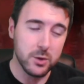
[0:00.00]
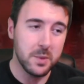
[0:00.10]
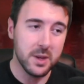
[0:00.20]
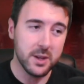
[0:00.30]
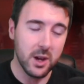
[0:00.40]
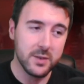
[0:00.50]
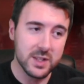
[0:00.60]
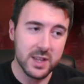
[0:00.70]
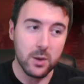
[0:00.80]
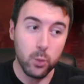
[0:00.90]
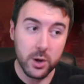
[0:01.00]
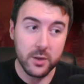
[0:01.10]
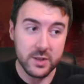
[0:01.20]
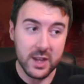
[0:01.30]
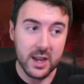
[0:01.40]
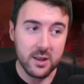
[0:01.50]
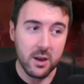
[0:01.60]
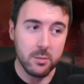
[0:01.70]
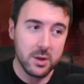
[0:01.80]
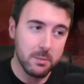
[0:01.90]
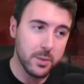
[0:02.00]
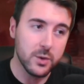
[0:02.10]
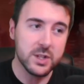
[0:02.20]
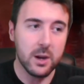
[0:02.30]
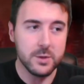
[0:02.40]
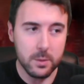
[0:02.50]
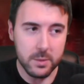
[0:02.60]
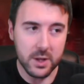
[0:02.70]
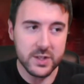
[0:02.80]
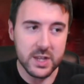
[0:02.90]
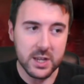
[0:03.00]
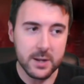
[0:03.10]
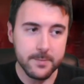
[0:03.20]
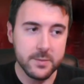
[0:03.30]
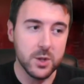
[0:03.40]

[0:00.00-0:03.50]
which would be enough to take one of those 8 linemen and boost it up to a Bloodseeker.